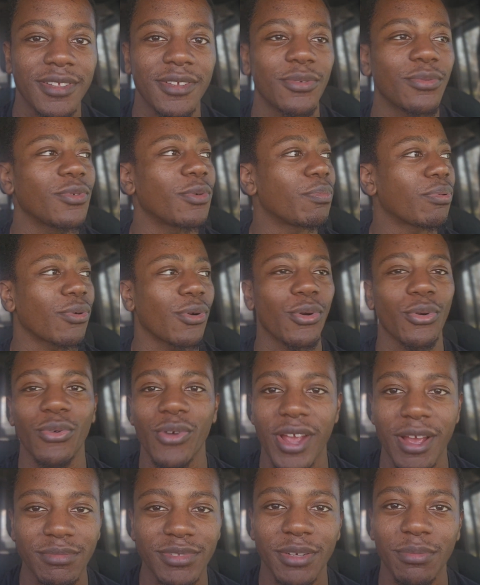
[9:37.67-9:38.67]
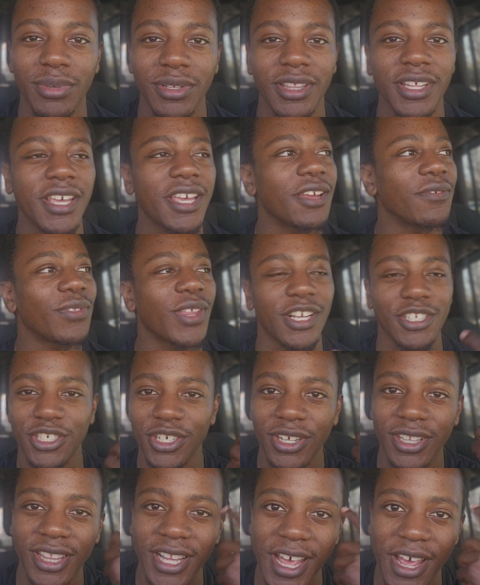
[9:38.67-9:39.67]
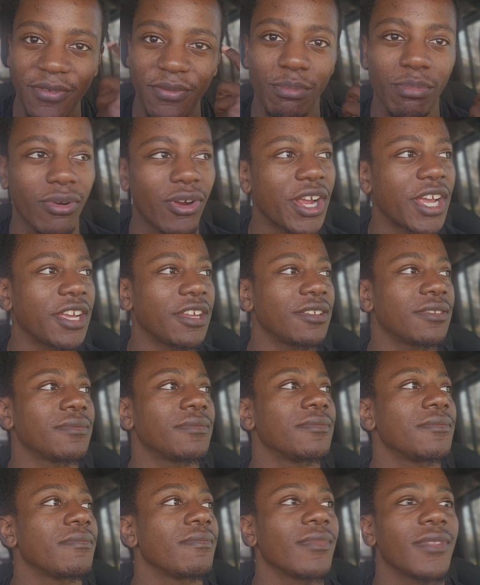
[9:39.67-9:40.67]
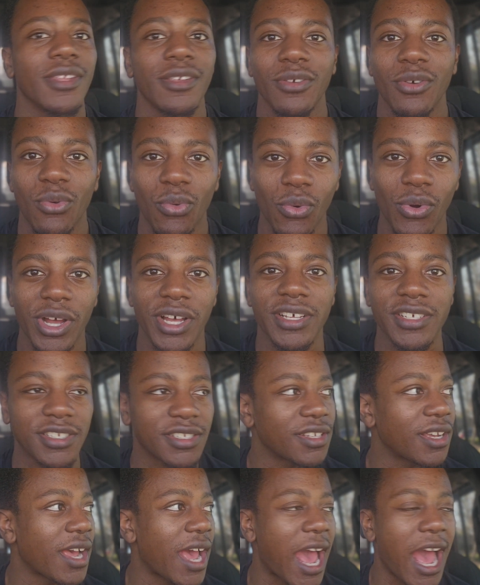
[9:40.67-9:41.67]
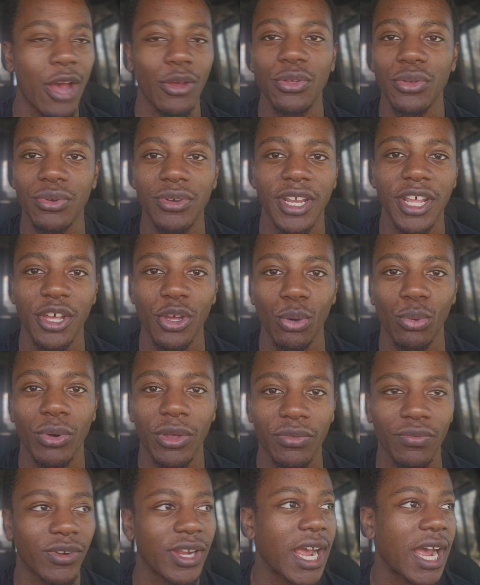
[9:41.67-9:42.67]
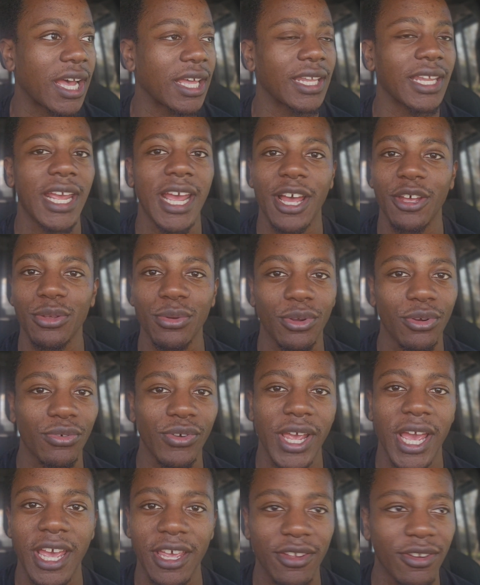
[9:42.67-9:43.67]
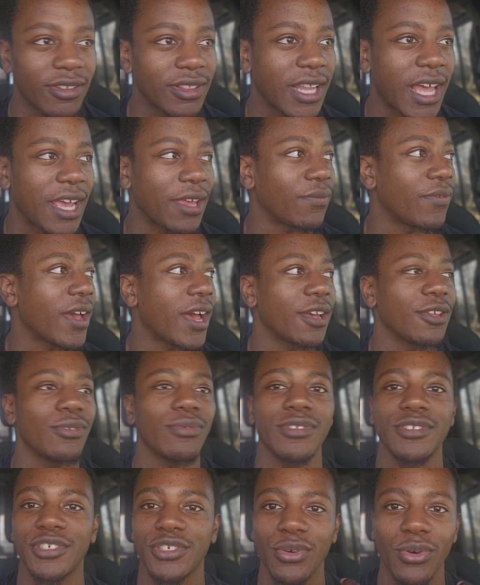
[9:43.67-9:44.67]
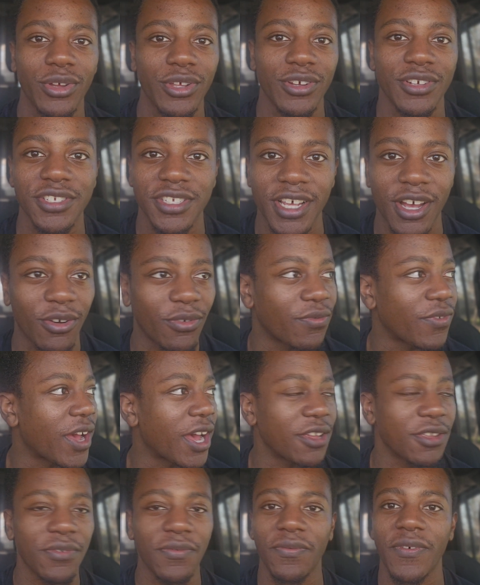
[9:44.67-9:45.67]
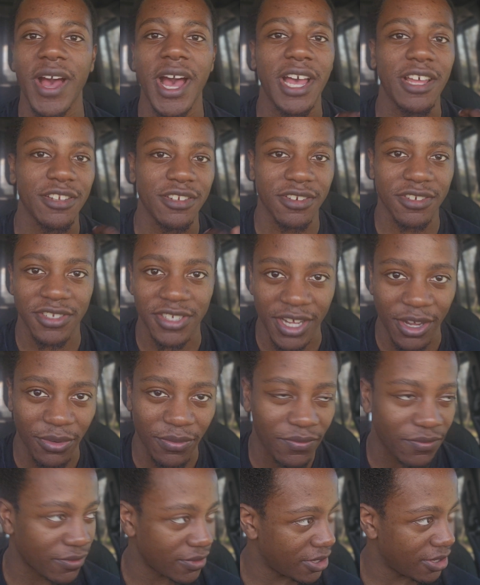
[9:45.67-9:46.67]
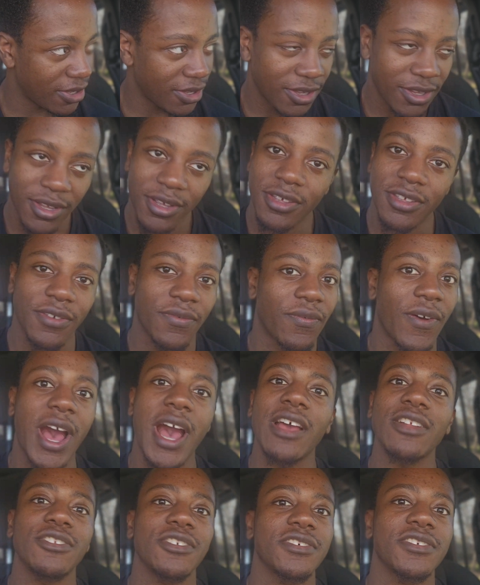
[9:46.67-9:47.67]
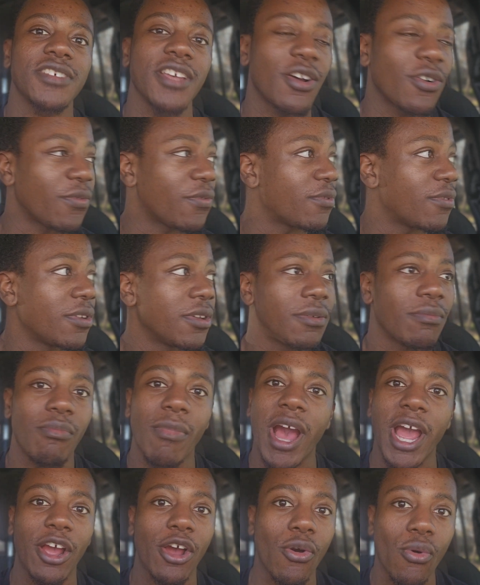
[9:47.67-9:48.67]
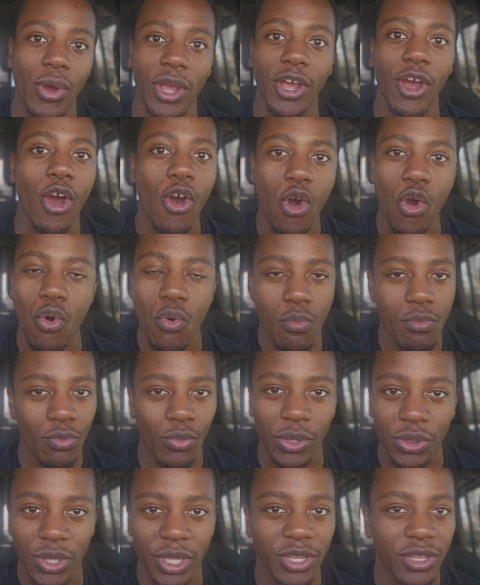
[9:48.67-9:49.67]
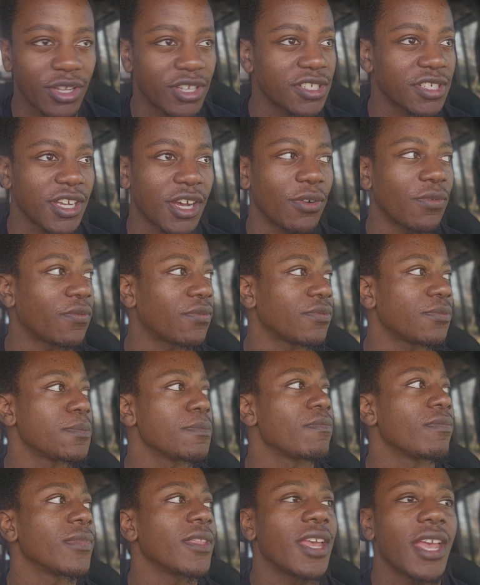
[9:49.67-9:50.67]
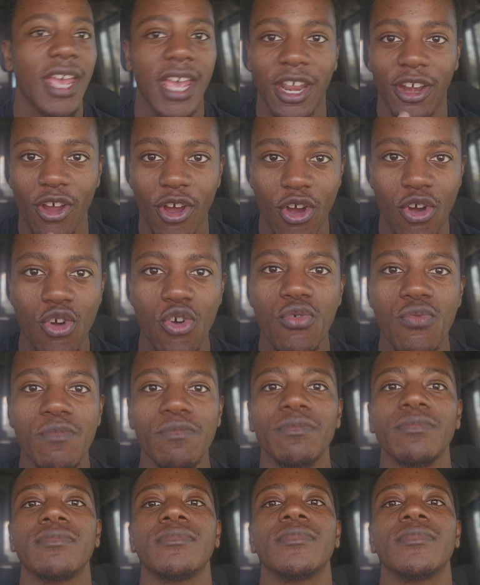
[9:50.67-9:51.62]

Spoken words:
were programmed to believe that your left brain was how you deal with reality, how you create your life, how you enjoy yourself, how you find yourself. You find yourself by going home within yourself. And home,